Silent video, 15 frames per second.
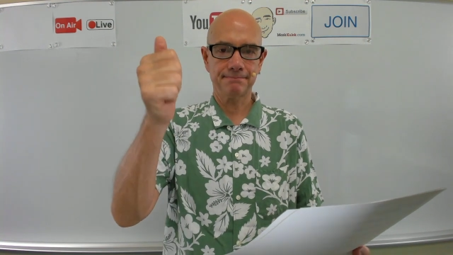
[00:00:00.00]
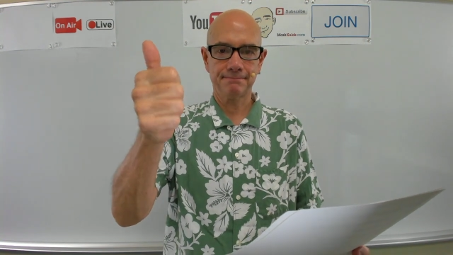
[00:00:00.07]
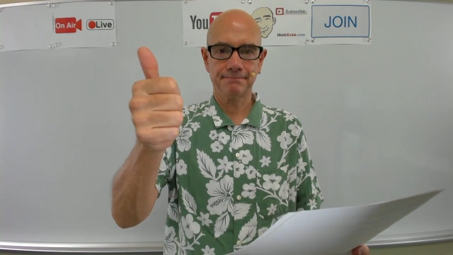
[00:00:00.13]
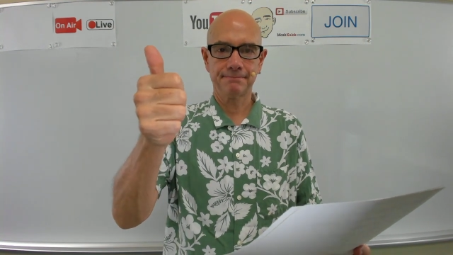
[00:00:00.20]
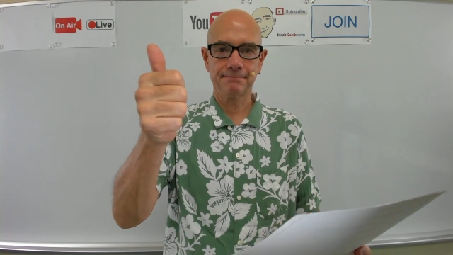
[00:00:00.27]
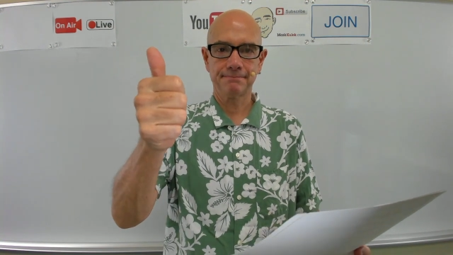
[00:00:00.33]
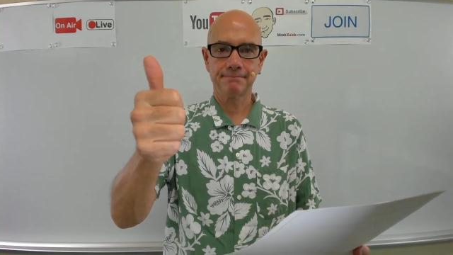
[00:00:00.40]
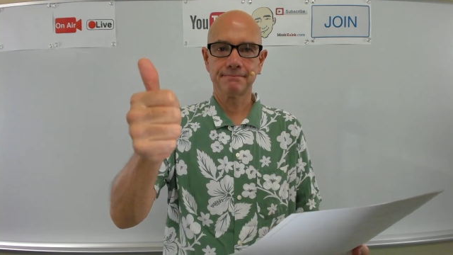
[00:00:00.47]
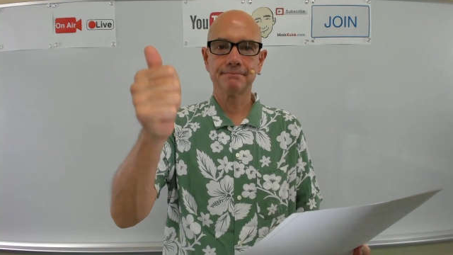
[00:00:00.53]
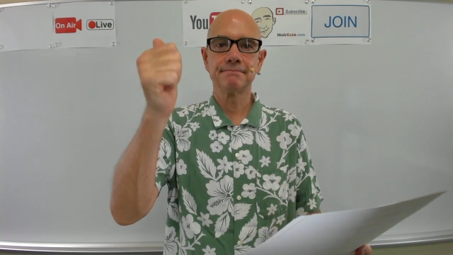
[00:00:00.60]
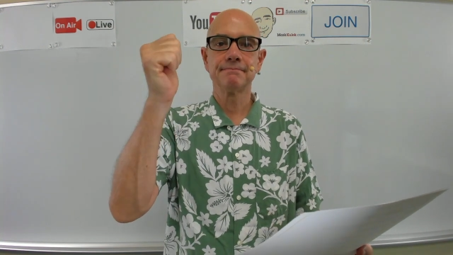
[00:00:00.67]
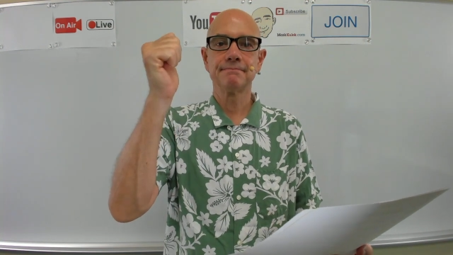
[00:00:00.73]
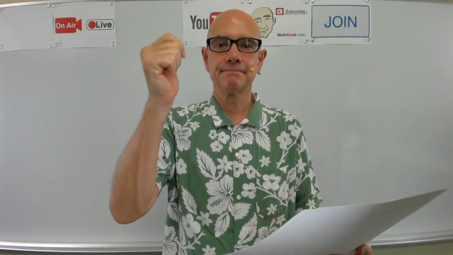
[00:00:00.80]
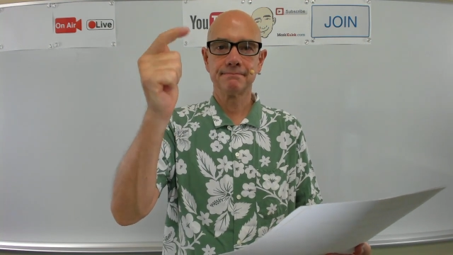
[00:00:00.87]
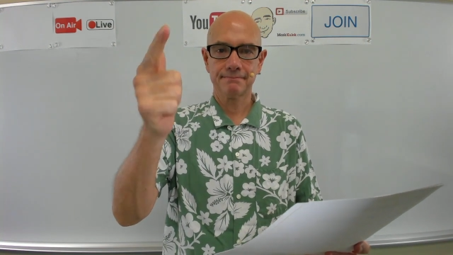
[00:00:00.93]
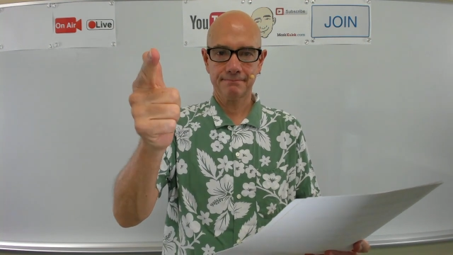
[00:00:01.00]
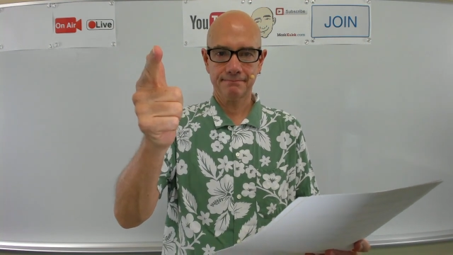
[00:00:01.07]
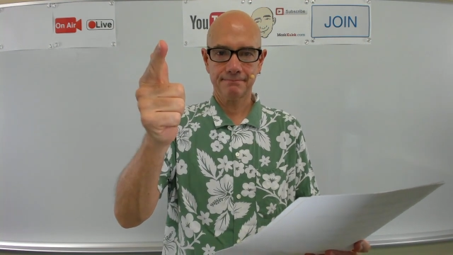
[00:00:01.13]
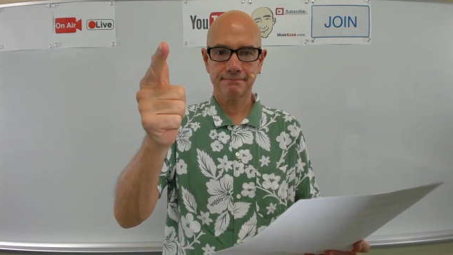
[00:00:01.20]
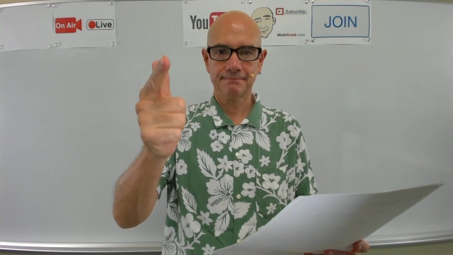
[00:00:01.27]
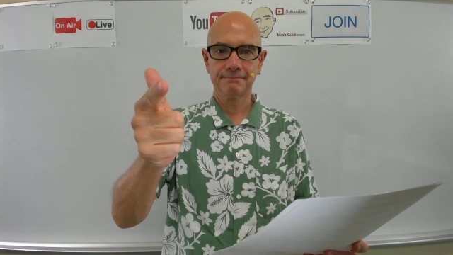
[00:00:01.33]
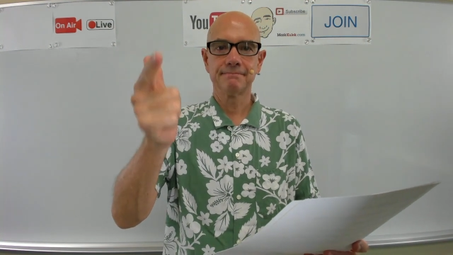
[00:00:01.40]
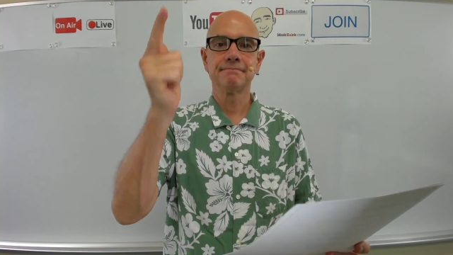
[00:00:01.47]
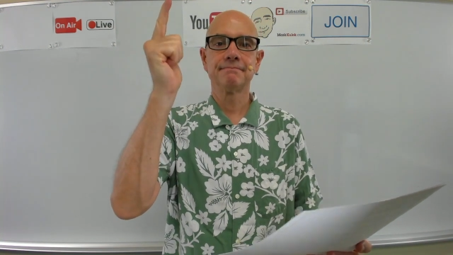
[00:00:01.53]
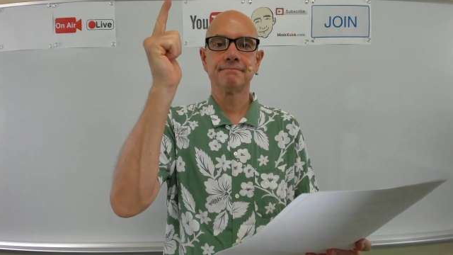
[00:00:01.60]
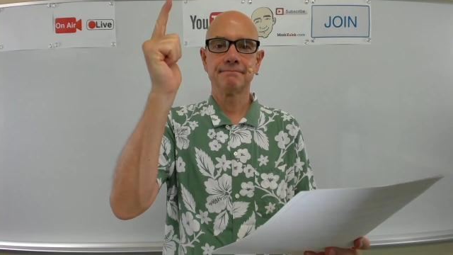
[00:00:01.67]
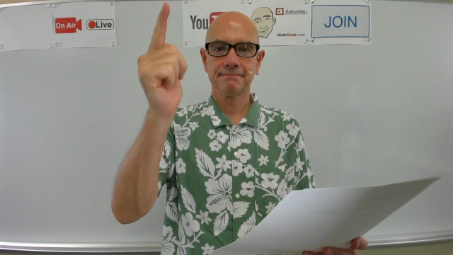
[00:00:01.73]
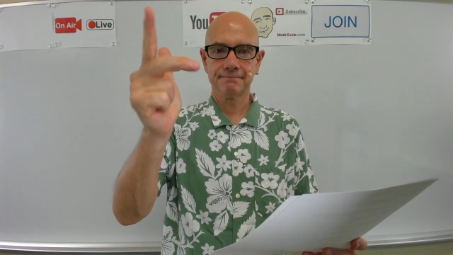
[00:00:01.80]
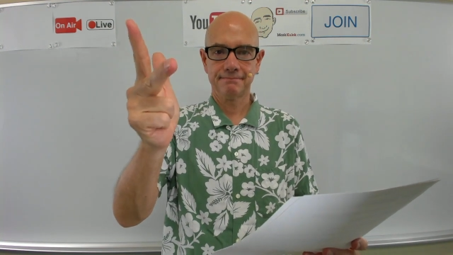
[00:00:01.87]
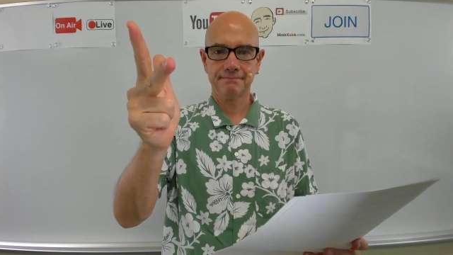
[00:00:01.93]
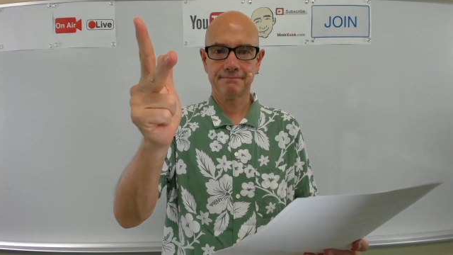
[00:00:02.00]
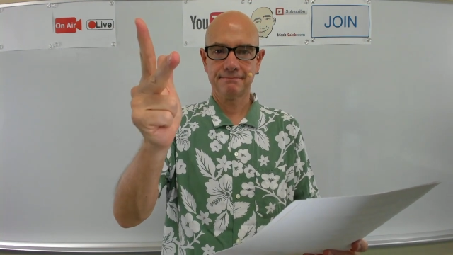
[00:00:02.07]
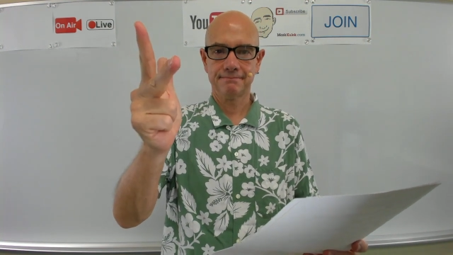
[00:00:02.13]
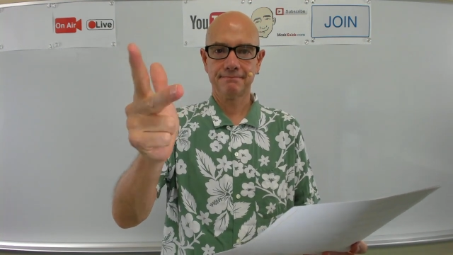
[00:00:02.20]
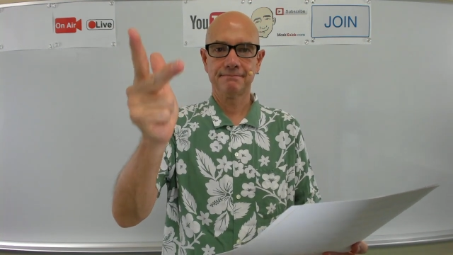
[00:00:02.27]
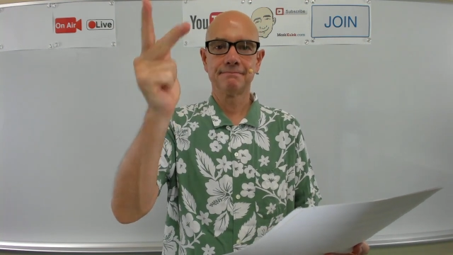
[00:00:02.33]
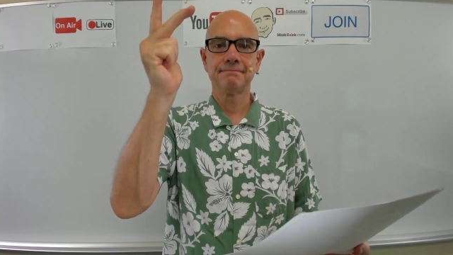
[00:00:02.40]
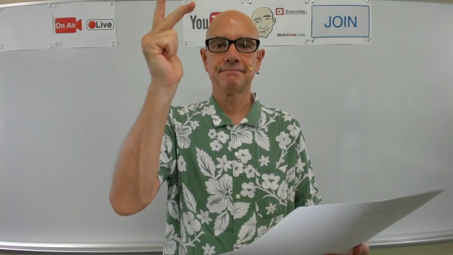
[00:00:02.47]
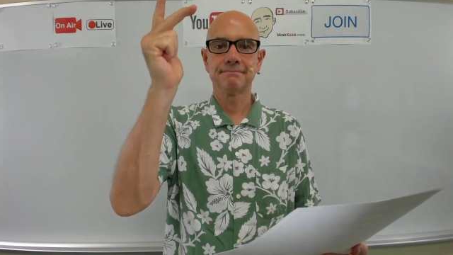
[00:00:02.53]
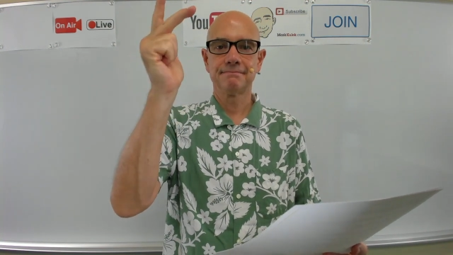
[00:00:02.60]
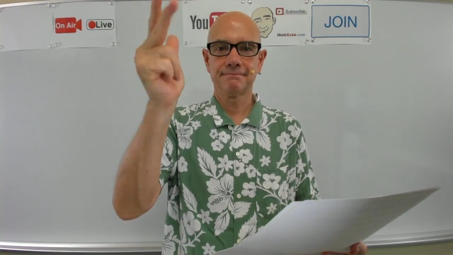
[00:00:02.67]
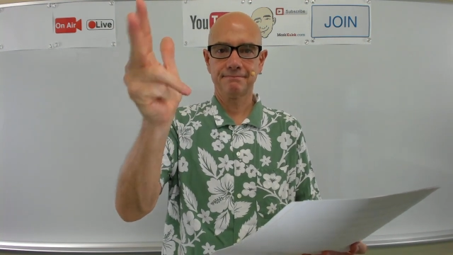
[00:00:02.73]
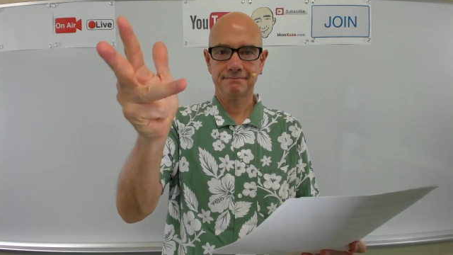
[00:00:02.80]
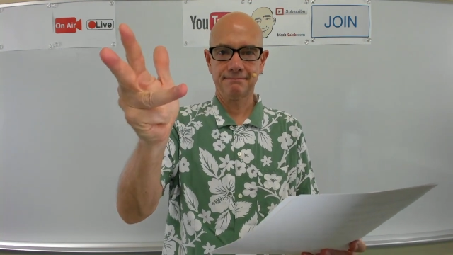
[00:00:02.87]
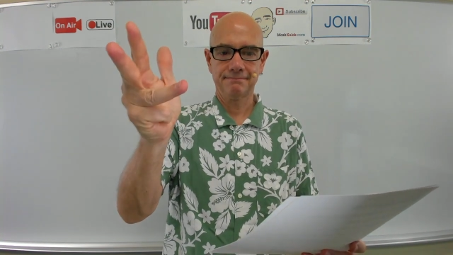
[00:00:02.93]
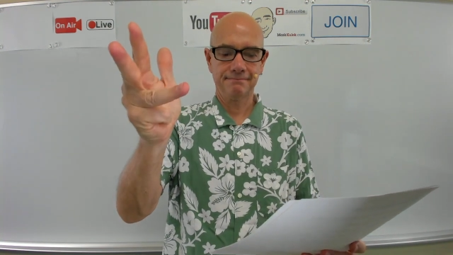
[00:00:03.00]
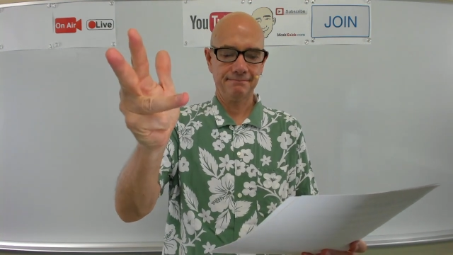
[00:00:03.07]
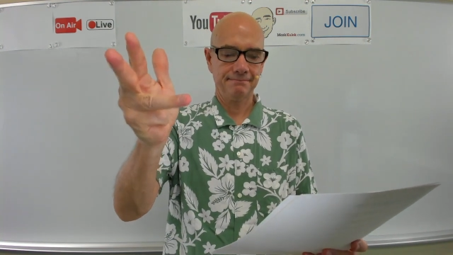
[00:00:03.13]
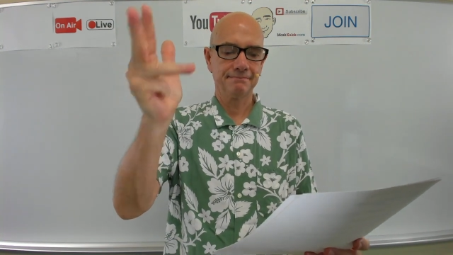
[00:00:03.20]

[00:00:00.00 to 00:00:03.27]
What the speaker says: [no speech]